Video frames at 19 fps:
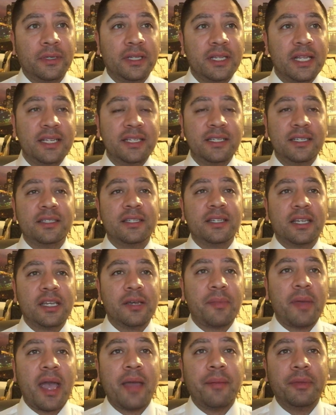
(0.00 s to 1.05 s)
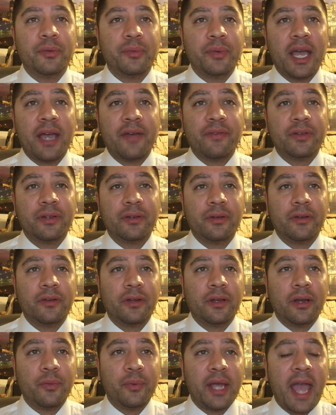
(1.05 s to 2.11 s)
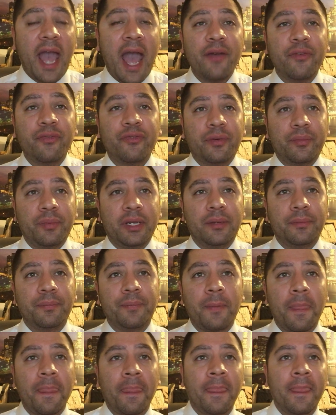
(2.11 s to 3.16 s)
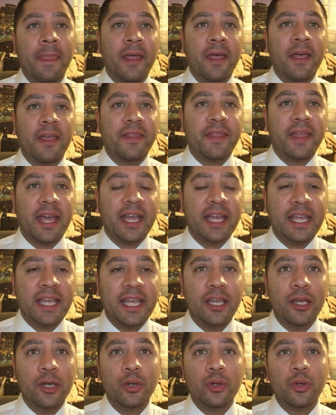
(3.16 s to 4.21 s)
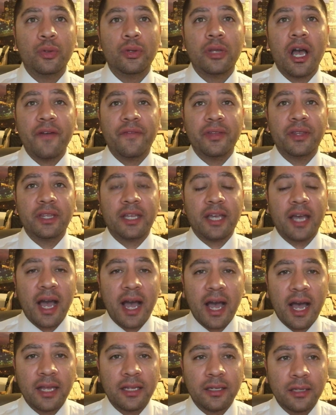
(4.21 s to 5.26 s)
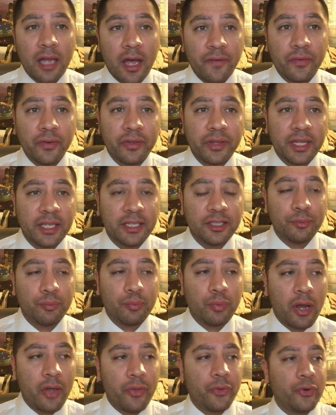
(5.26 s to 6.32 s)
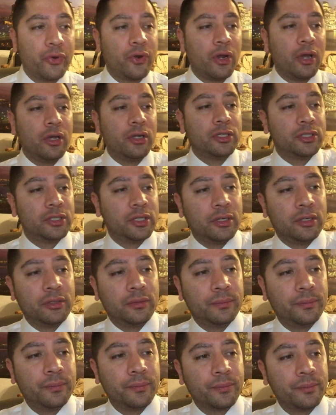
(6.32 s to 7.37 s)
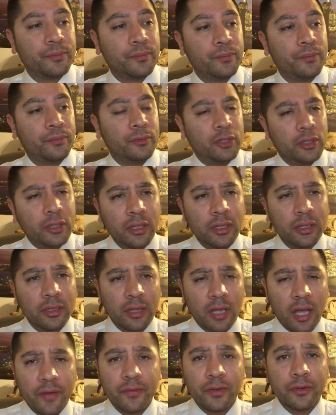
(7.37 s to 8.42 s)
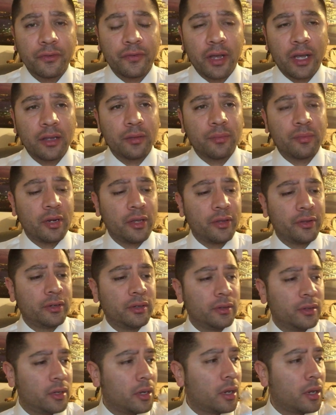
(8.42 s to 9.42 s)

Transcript: This is the commandment we have we have from him, that he who loveth God loveth his brother also. You need to love your fellow brother.